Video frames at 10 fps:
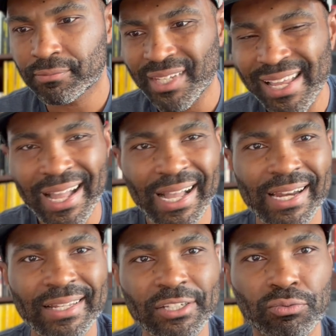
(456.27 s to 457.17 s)
kind of
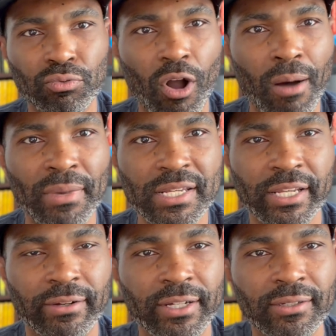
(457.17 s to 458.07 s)
this raw
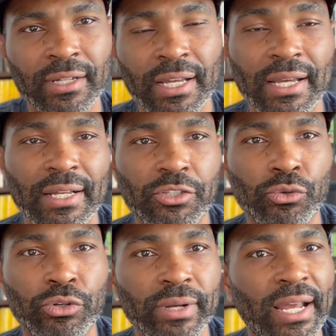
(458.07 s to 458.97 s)
material to
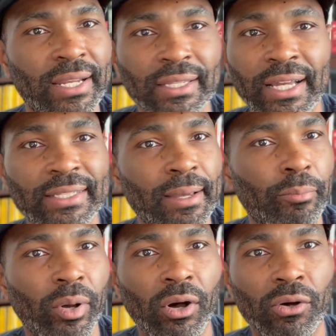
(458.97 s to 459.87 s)
creating LinkedIn
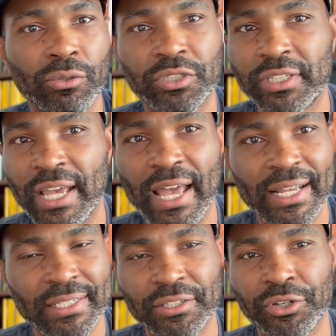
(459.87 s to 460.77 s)
posts,
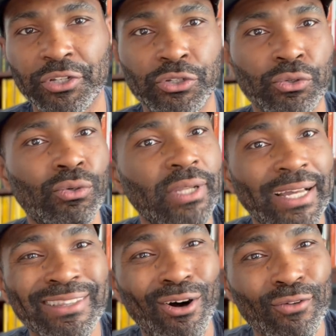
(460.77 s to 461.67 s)
X, you can do like
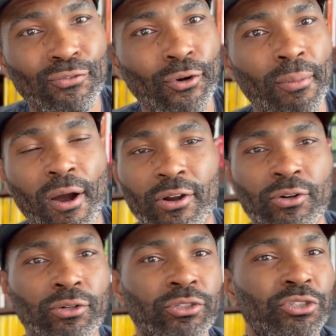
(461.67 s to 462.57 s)
long form
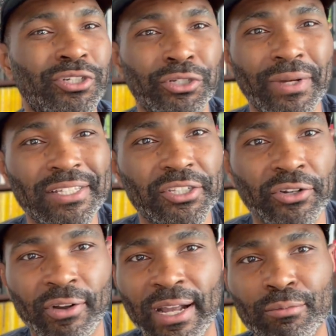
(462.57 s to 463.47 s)
articles, you can do
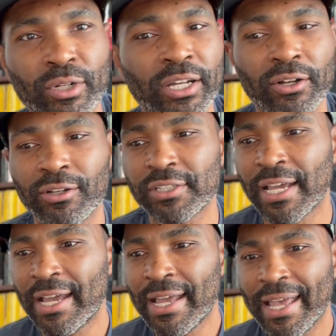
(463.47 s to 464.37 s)
Instagram reels.
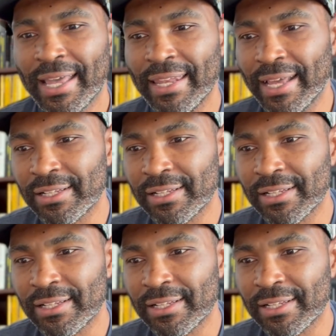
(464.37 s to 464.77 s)
And then so